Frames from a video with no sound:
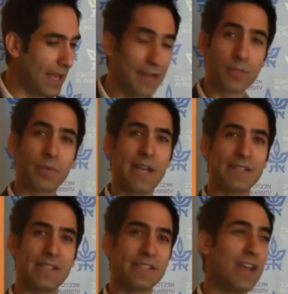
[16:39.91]

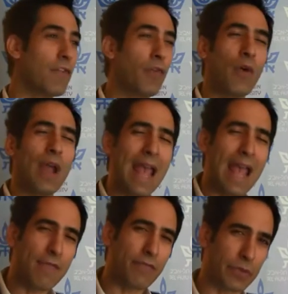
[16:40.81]
enterprises, for
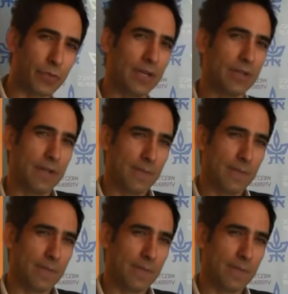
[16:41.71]
everyone.